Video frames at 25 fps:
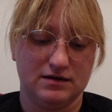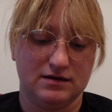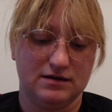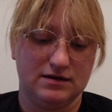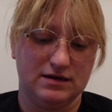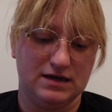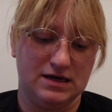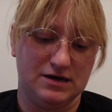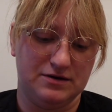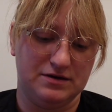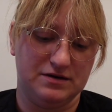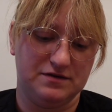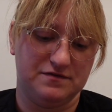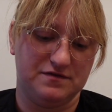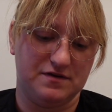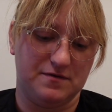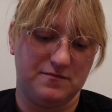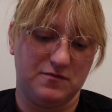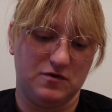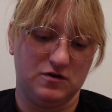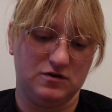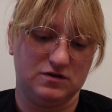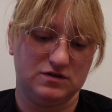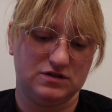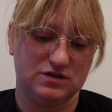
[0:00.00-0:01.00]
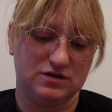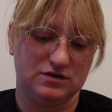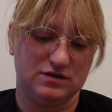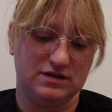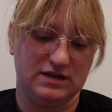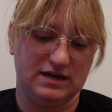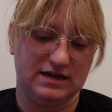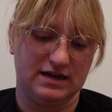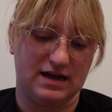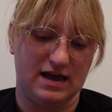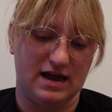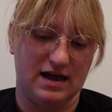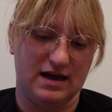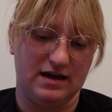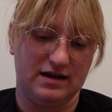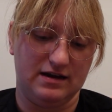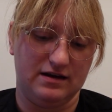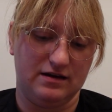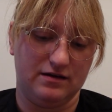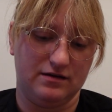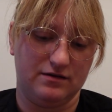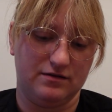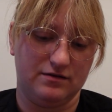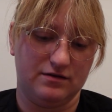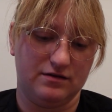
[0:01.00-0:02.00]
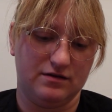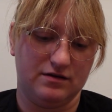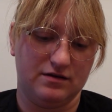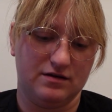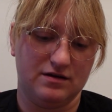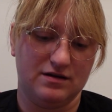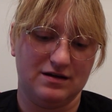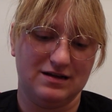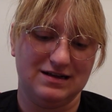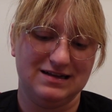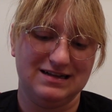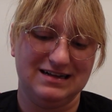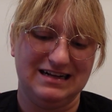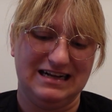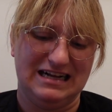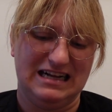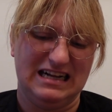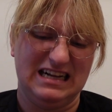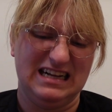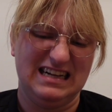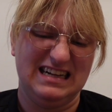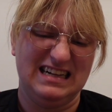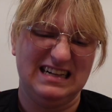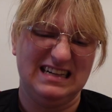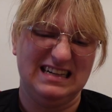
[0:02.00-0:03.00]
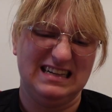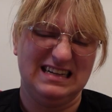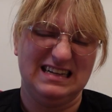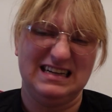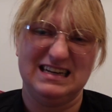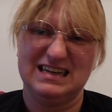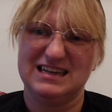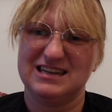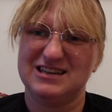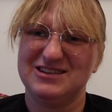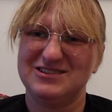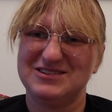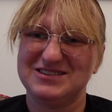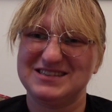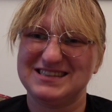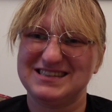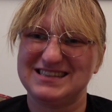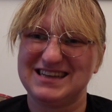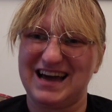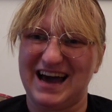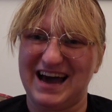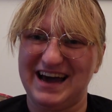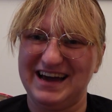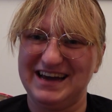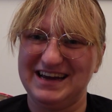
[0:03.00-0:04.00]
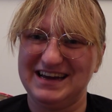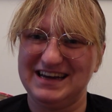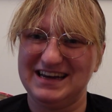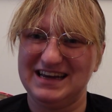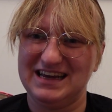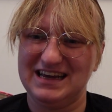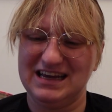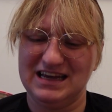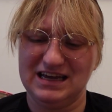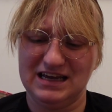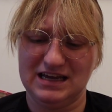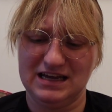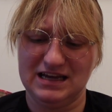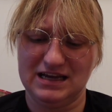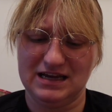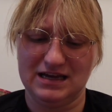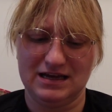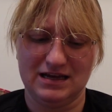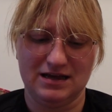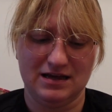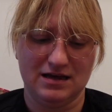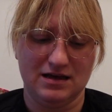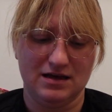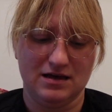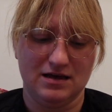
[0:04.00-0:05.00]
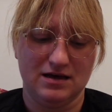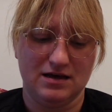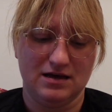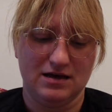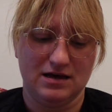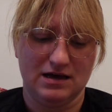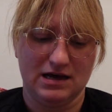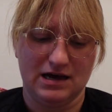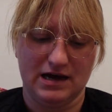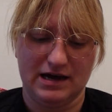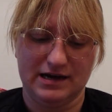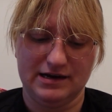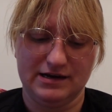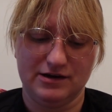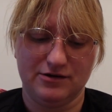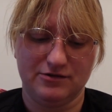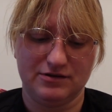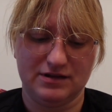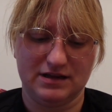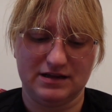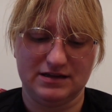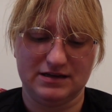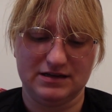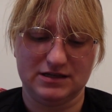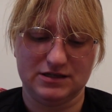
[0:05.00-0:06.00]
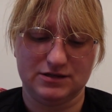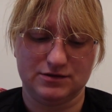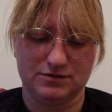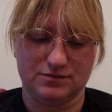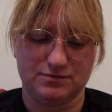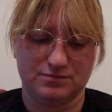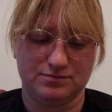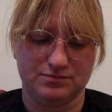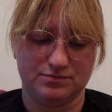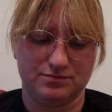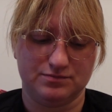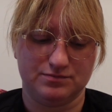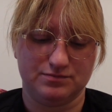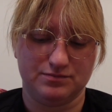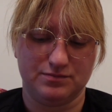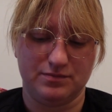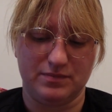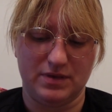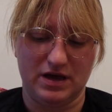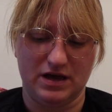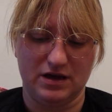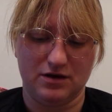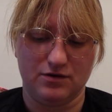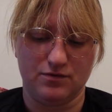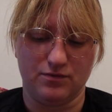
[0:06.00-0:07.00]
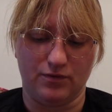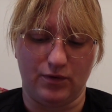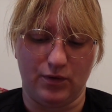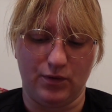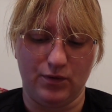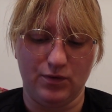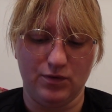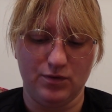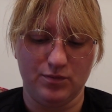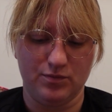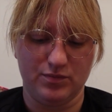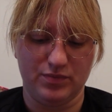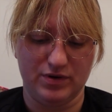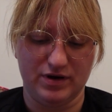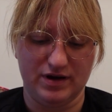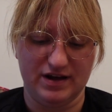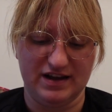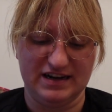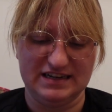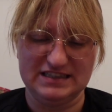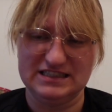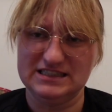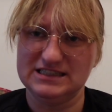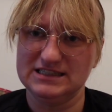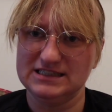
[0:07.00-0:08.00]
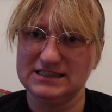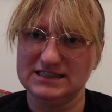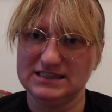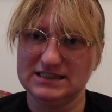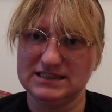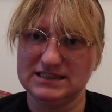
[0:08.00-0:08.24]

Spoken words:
Now if I'm also like adding, it looks tiny. I know that this may grow, but it